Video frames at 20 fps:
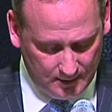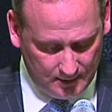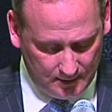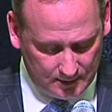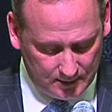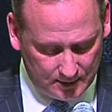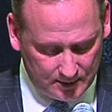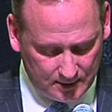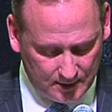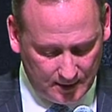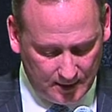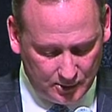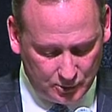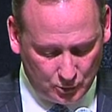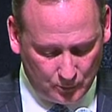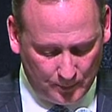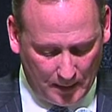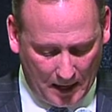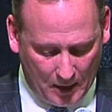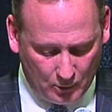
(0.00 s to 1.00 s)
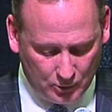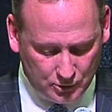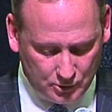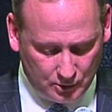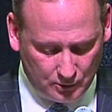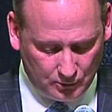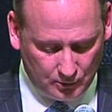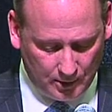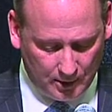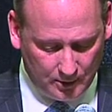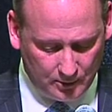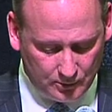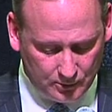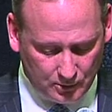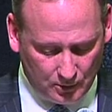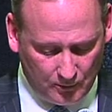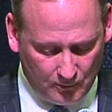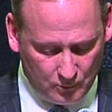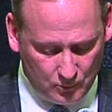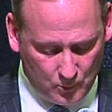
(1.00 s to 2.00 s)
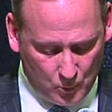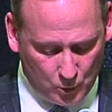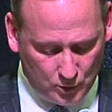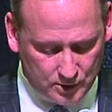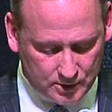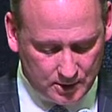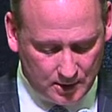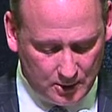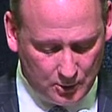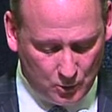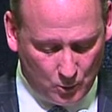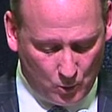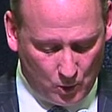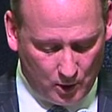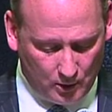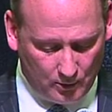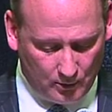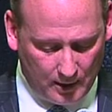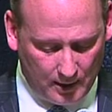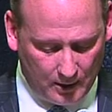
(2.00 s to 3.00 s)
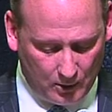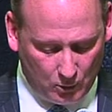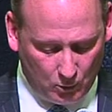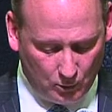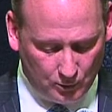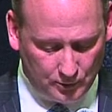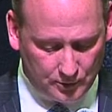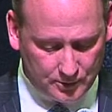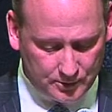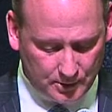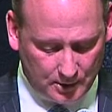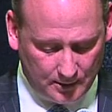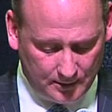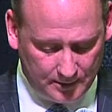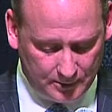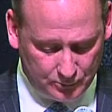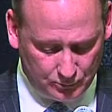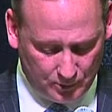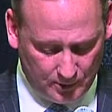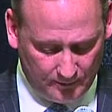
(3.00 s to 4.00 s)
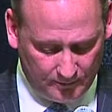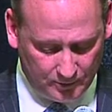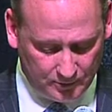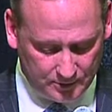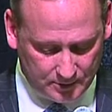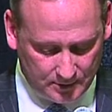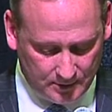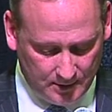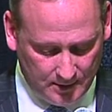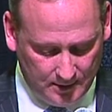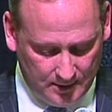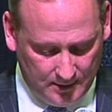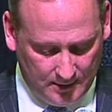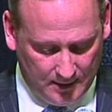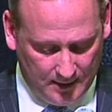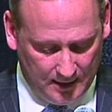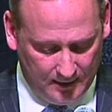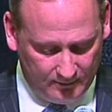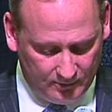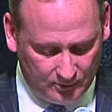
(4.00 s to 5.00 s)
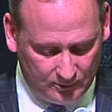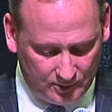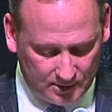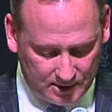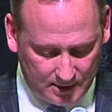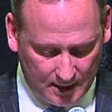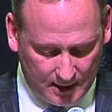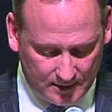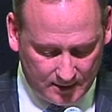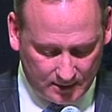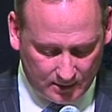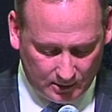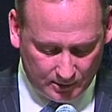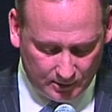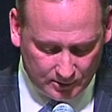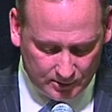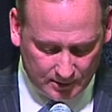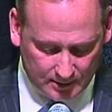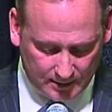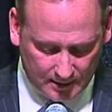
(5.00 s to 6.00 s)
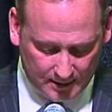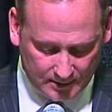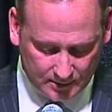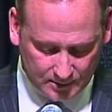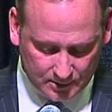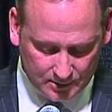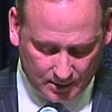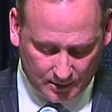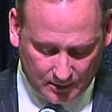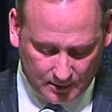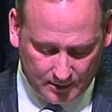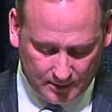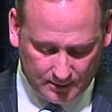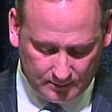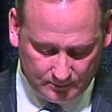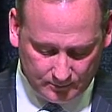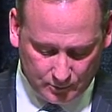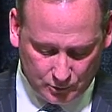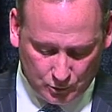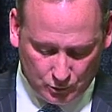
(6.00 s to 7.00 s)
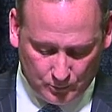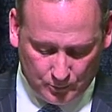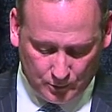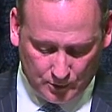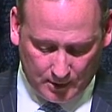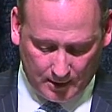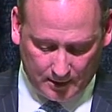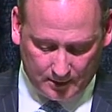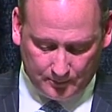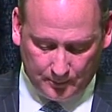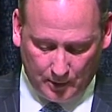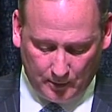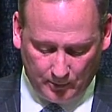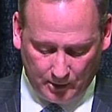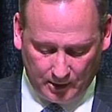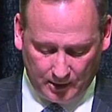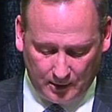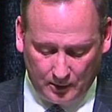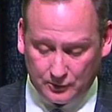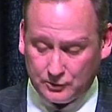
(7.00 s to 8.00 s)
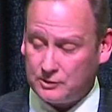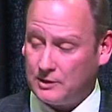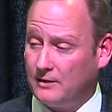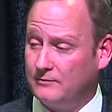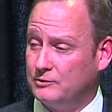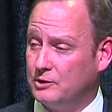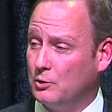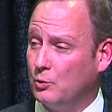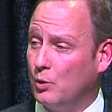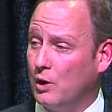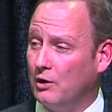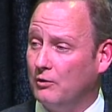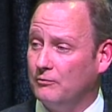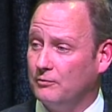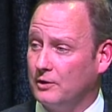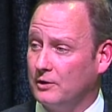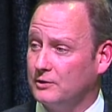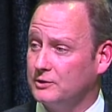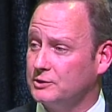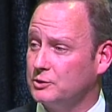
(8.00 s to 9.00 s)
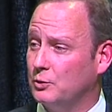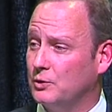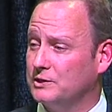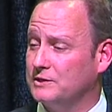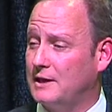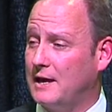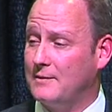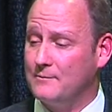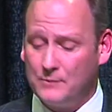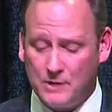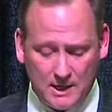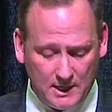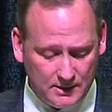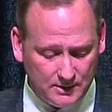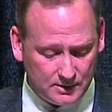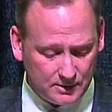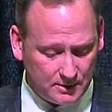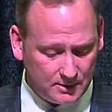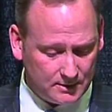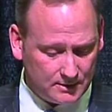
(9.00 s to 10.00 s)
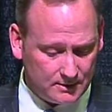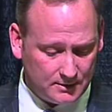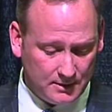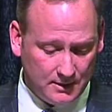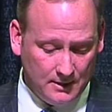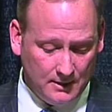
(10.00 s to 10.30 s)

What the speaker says: to cities or power generators over more senior water right holders on these rivers, even if the state declares it necessary to protect public health, safety, and welfare. So what that means is